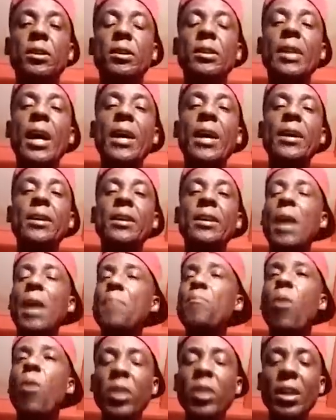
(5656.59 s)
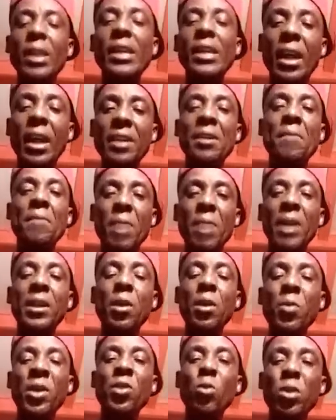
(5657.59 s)
like like Bunny Lee and them man, they
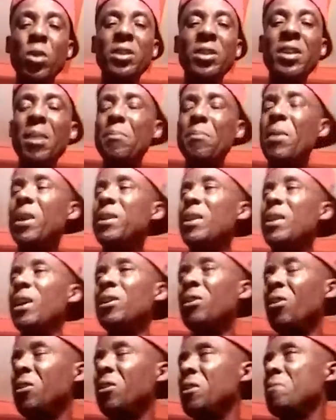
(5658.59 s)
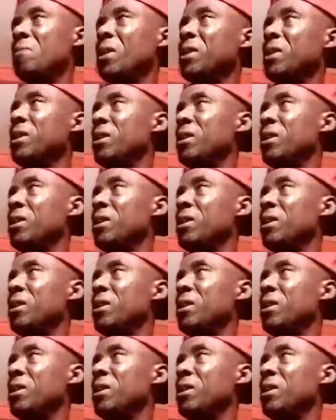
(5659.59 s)
will know the, them man, they are yo, them man,